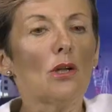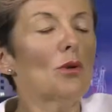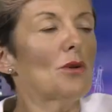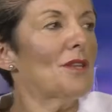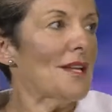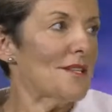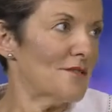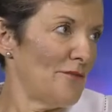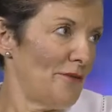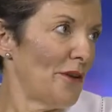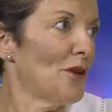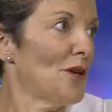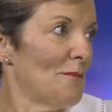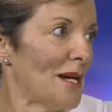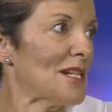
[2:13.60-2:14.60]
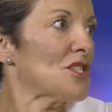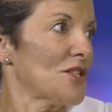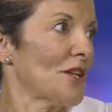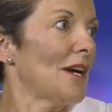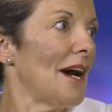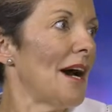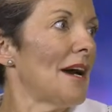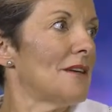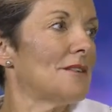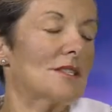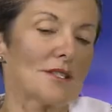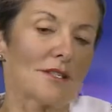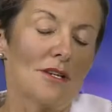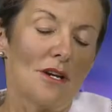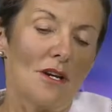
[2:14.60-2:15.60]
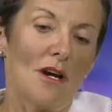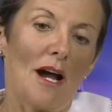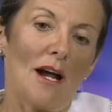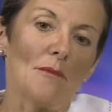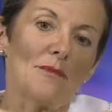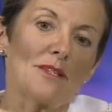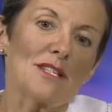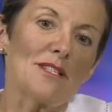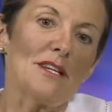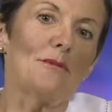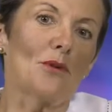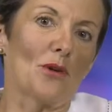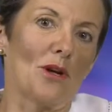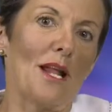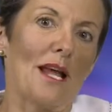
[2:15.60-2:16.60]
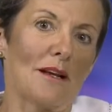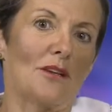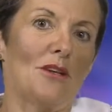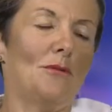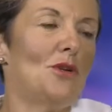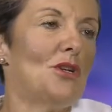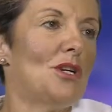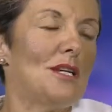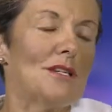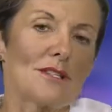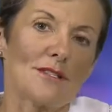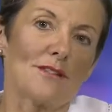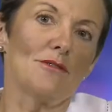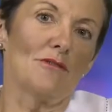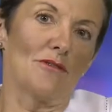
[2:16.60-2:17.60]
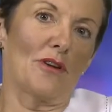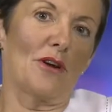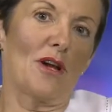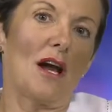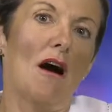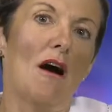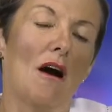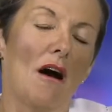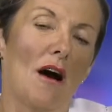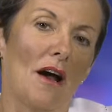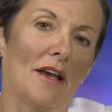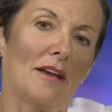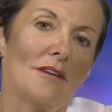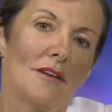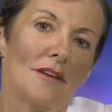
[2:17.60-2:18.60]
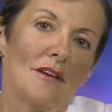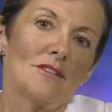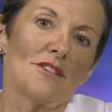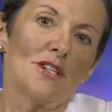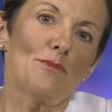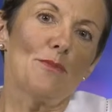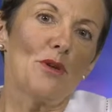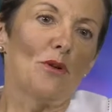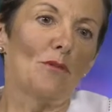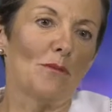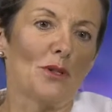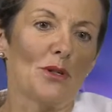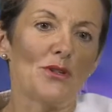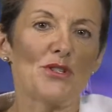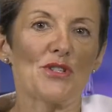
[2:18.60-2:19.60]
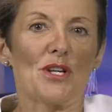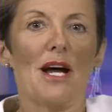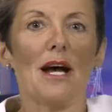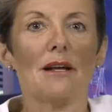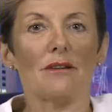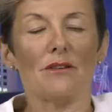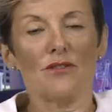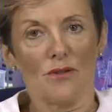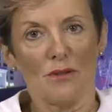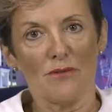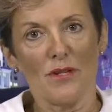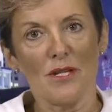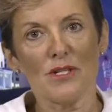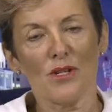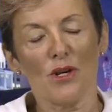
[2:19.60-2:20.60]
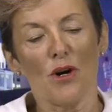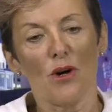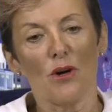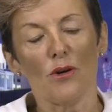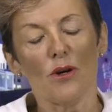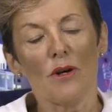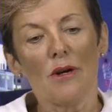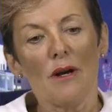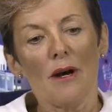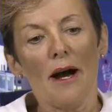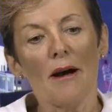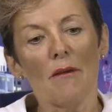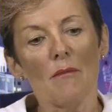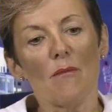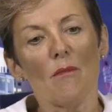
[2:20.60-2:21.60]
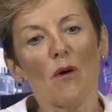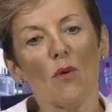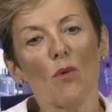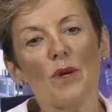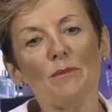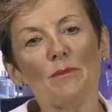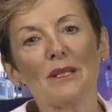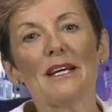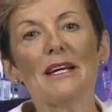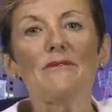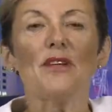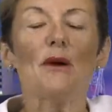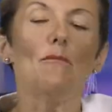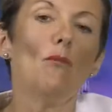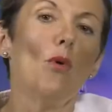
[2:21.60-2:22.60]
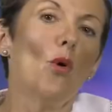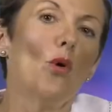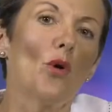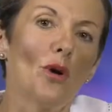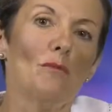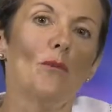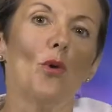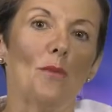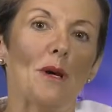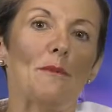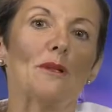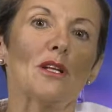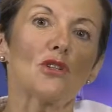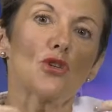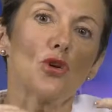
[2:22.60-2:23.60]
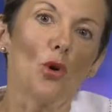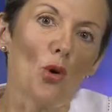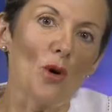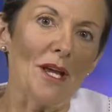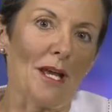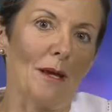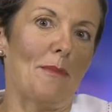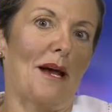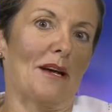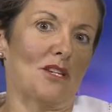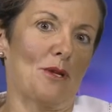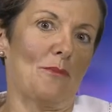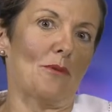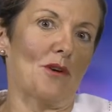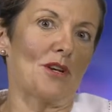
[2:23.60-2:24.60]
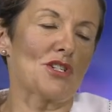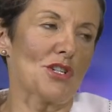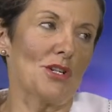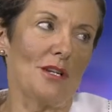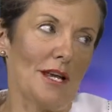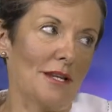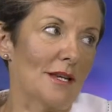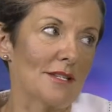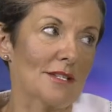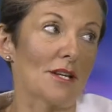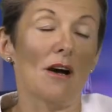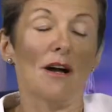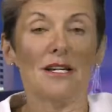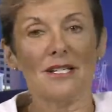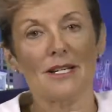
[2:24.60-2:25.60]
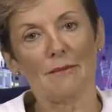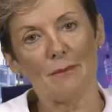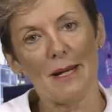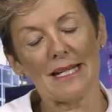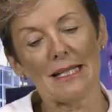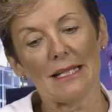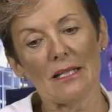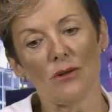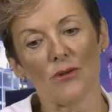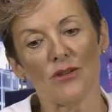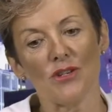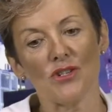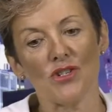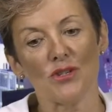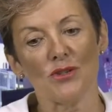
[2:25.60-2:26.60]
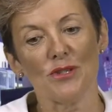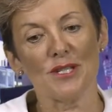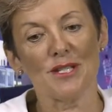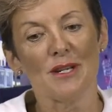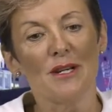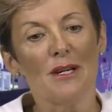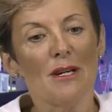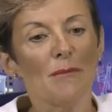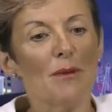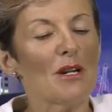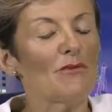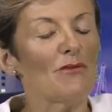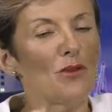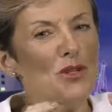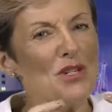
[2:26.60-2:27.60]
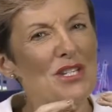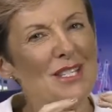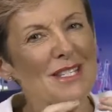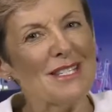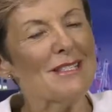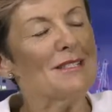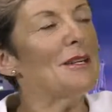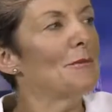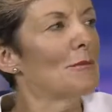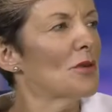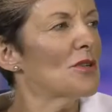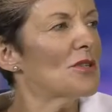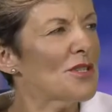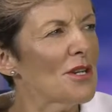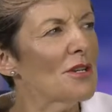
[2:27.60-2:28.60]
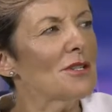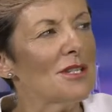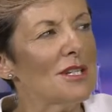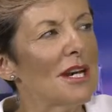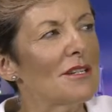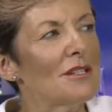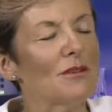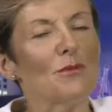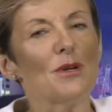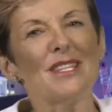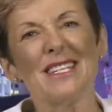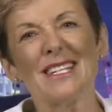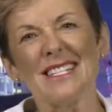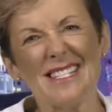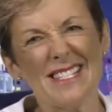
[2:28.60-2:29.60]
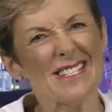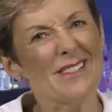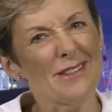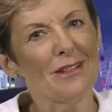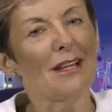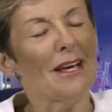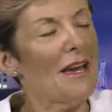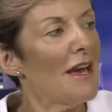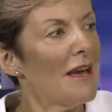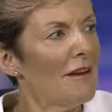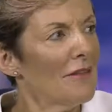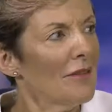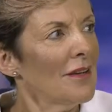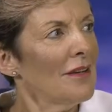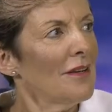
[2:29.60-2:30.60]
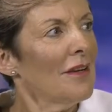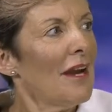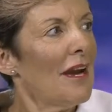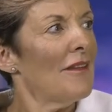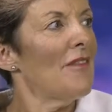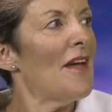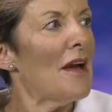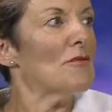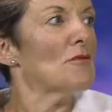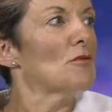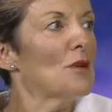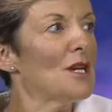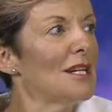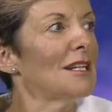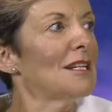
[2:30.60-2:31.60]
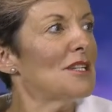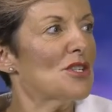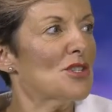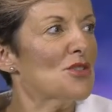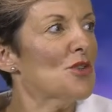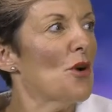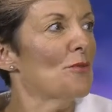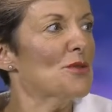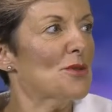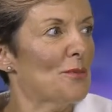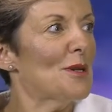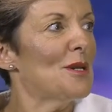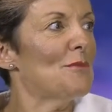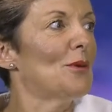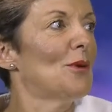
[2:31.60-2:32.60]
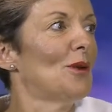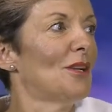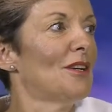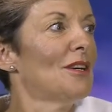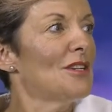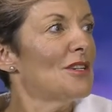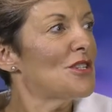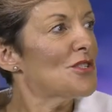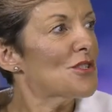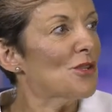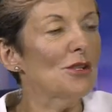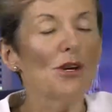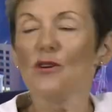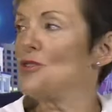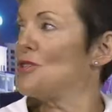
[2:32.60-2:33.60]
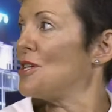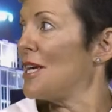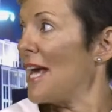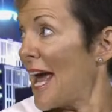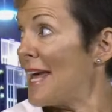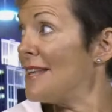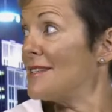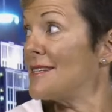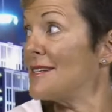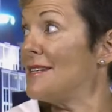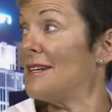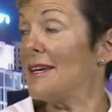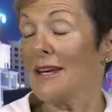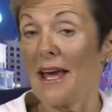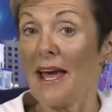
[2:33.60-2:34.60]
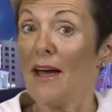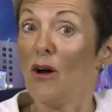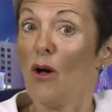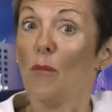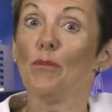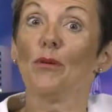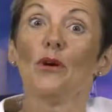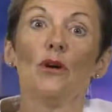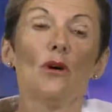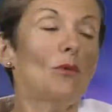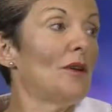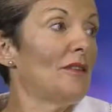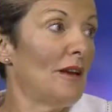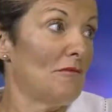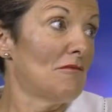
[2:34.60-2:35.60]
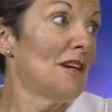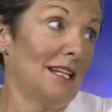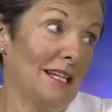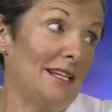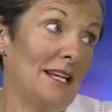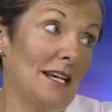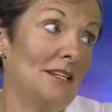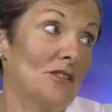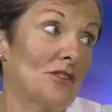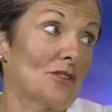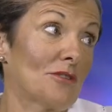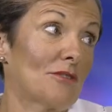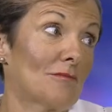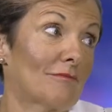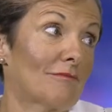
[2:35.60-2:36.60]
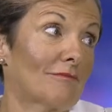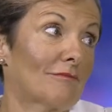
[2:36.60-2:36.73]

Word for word: Look, that's very much the case. Um, stigma in our community is still very high. Since Beyond Blue started twelve years ago, um, we believe that more and more people are talking about depression and anxiety and mental health issues. But unfortunately, the stigma associated with it is still there. And that really stops people disclosing and seeking help when they really need to.